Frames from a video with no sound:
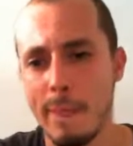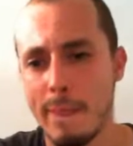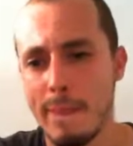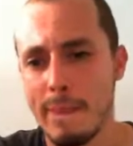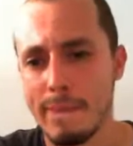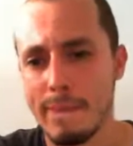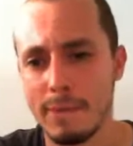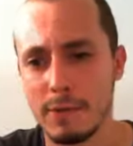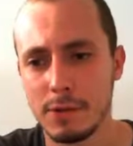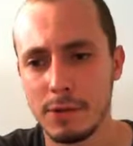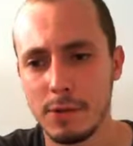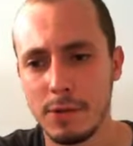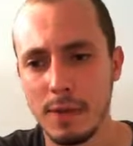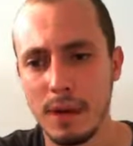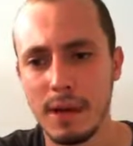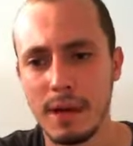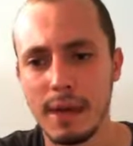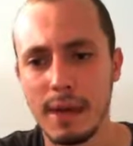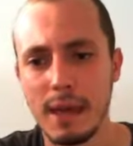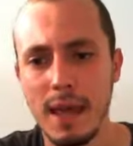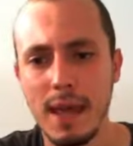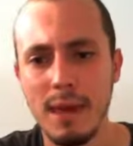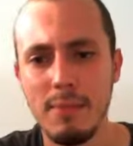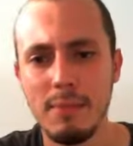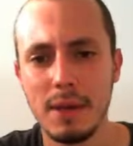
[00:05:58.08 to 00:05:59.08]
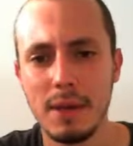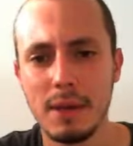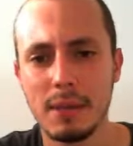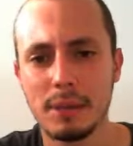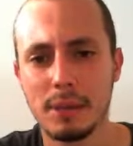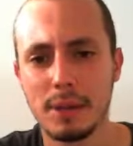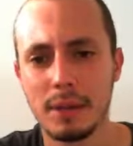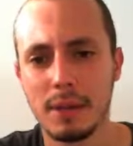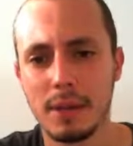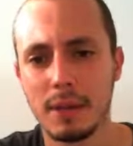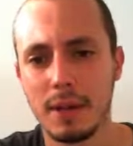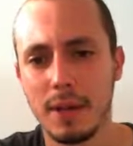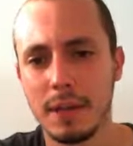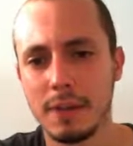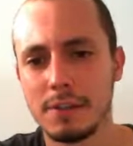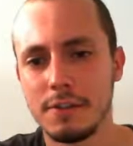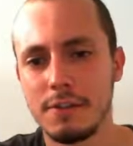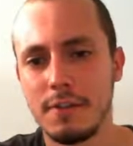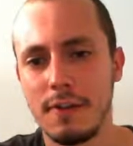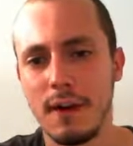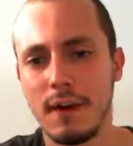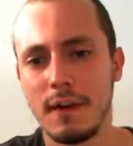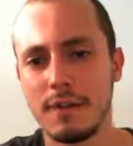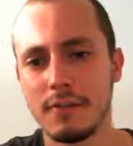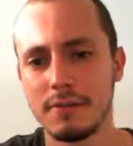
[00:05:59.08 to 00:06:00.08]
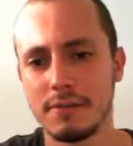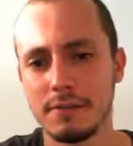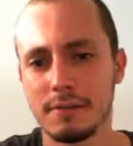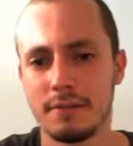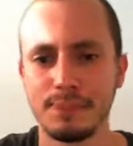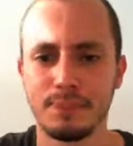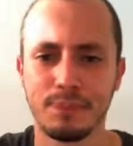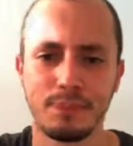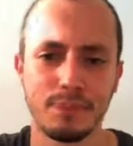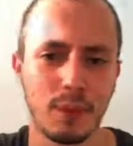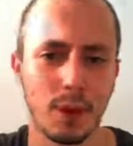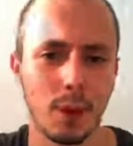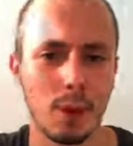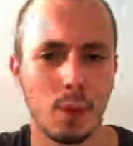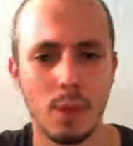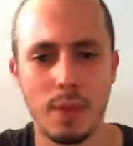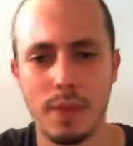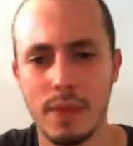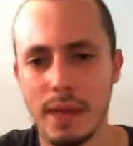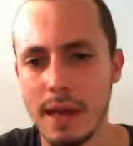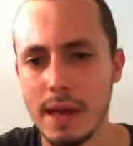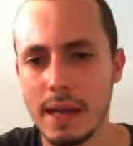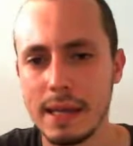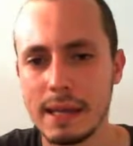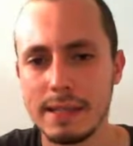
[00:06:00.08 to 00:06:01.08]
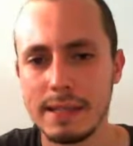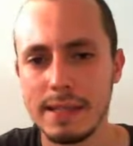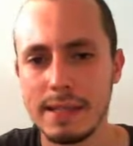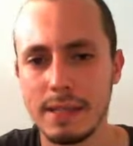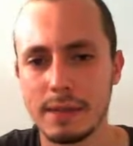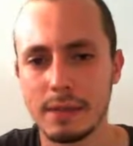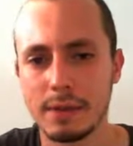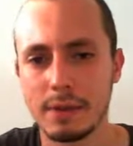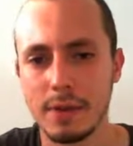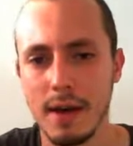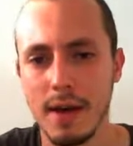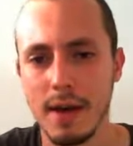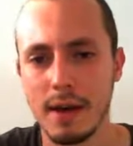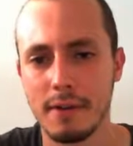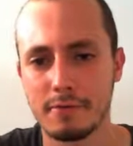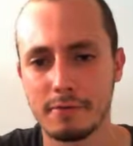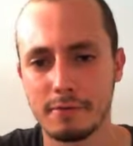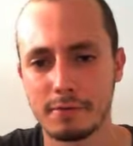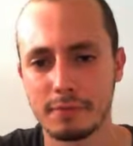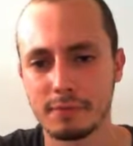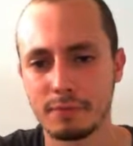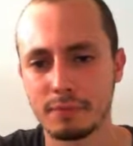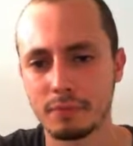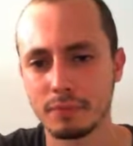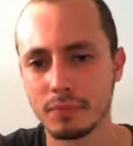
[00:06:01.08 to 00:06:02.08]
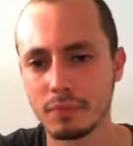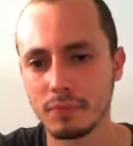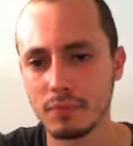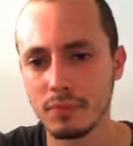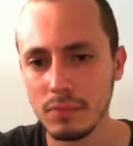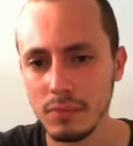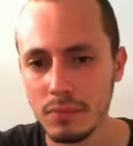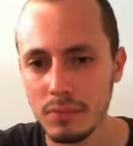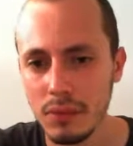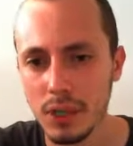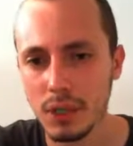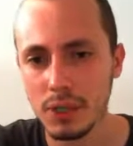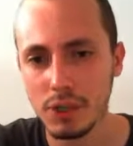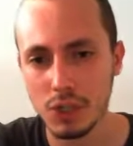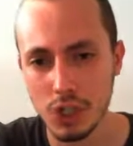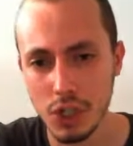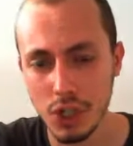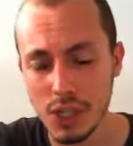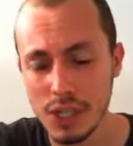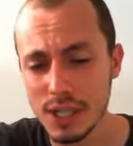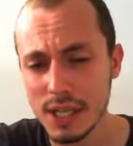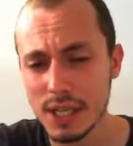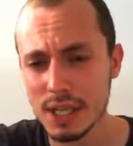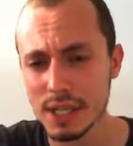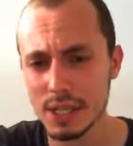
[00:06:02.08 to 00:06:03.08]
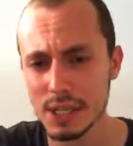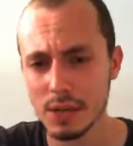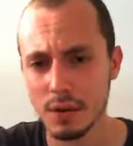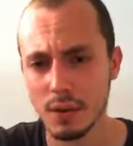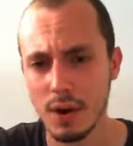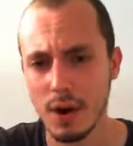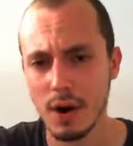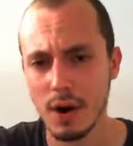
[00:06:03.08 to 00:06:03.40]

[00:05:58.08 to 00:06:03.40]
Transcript: So in a game he took on h5 with the idea to have g6 square